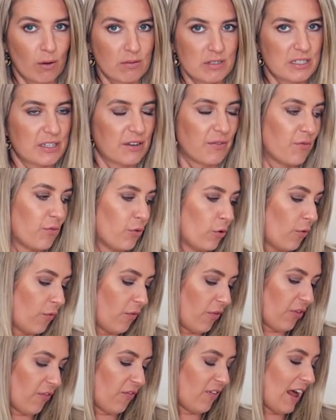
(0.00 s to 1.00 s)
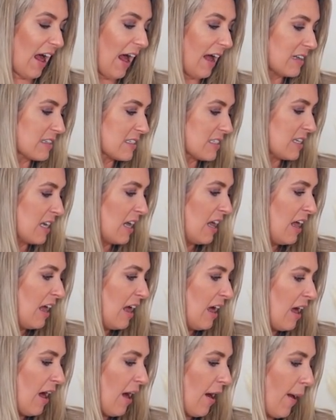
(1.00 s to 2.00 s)
what I was looking for the flat.
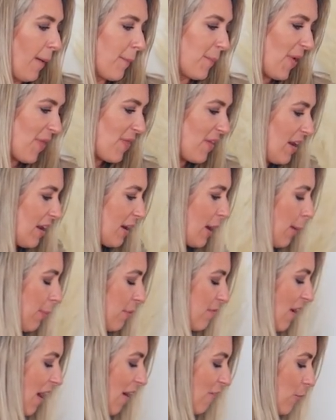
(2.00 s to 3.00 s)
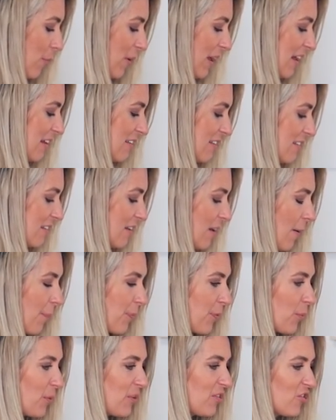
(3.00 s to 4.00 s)
And then a couple of other bits,
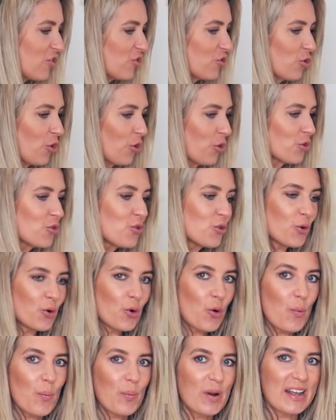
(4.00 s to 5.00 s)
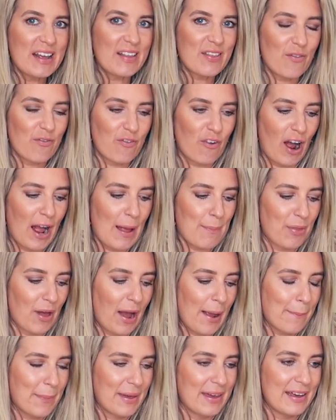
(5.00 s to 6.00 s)
which is not normally the vibe that
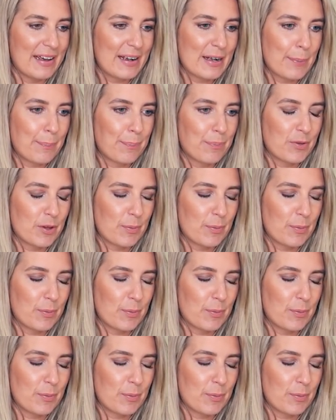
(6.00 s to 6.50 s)
I pick,